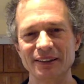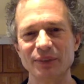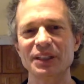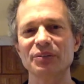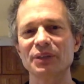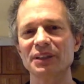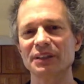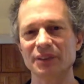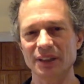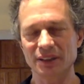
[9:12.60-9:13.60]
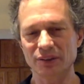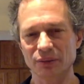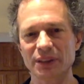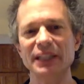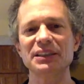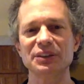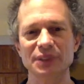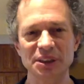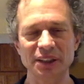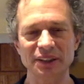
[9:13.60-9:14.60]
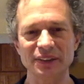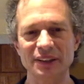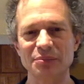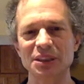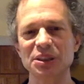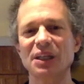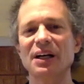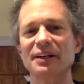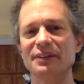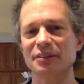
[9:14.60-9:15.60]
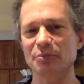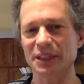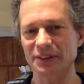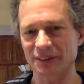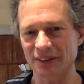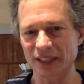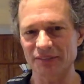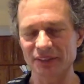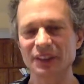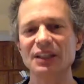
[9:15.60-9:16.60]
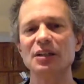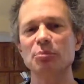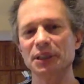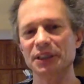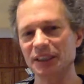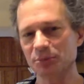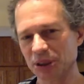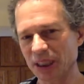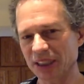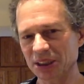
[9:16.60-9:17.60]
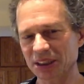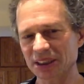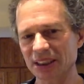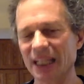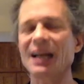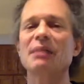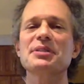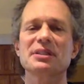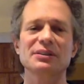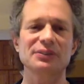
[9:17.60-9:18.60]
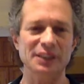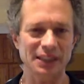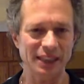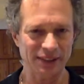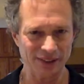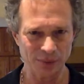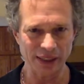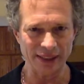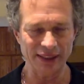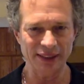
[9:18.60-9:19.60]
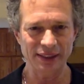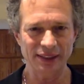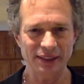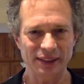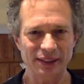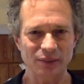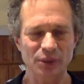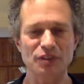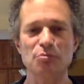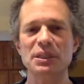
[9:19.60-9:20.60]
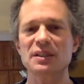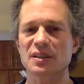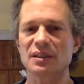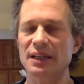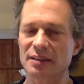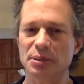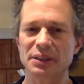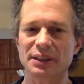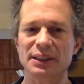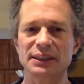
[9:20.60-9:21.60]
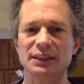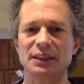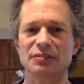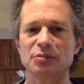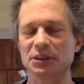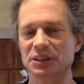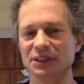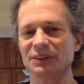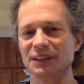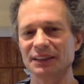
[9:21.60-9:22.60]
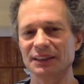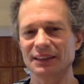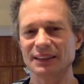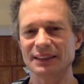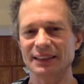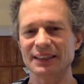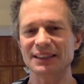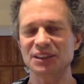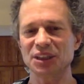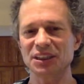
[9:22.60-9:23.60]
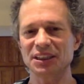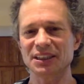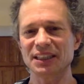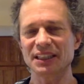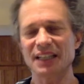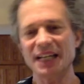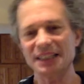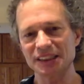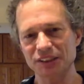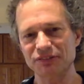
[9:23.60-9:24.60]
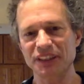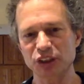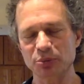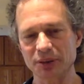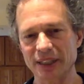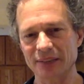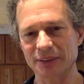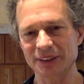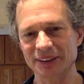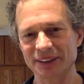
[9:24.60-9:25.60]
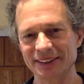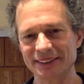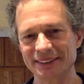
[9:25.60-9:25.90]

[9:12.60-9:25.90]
We can really relate to each other on a much higher and better level. But these projections absolutely get in the way. One of the biggest liabilities of a persona is just that it has its fixed parameters.